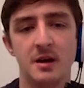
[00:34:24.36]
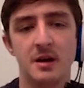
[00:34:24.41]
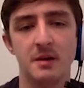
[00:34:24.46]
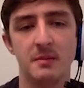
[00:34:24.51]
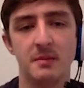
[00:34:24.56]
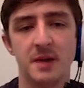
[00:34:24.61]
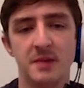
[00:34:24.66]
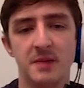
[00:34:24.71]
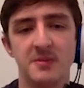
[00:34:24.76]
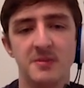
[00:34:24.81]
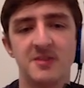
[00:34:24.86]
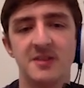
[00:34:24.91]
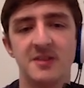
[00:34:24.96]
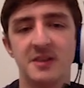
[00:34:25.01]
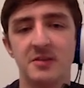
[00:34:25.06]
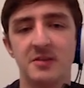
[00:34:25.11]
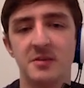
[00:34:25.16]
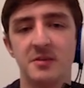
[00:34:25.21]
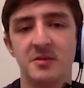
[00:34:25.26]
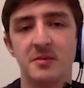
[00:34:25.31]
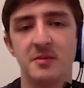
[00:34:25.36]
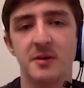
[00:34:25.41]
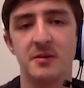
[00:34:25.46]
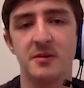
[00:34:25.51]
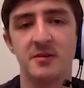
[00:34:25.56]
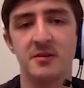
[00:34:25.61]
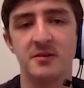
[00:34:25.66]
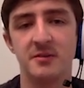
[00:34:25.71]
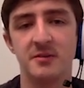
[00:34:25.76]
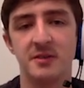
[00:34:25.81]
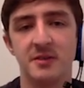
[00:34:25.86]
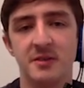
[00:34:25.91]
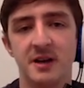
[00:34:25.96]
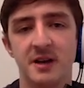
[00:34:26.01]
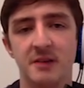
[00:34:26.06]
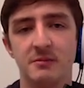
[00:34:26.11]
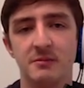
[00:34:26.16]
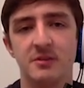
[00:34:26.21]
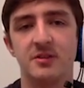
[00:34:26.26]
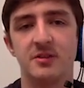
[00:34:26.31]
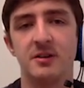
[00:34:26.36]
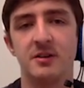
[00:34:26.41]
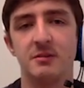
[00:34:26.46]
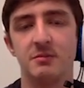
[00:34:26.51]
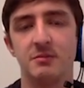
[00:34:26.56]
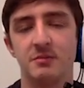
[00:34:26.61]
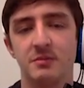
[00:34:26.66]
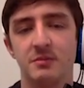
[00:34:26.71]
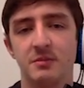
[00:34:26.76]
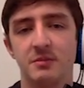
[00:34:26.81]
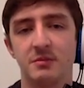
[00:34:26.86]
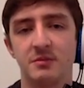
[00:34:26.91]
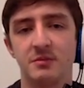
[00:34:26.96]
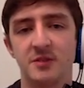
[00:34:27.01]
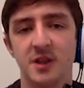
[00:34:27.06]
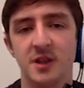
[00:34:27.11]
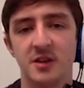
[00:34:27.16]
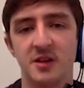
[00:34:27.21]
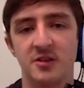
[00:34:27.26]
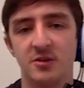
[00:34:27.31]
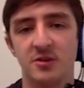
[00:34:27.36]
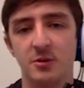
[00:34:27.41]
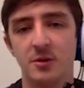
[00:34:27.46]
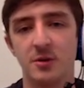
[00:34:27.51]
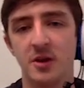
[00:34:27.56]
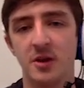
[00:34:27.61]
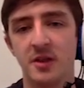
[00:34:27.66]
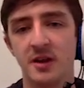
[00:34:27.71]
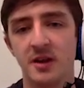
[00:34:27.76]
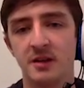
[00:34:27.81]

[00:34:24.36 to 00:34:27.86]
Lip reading: bad mistake from his opponent to win that. So solid 2-1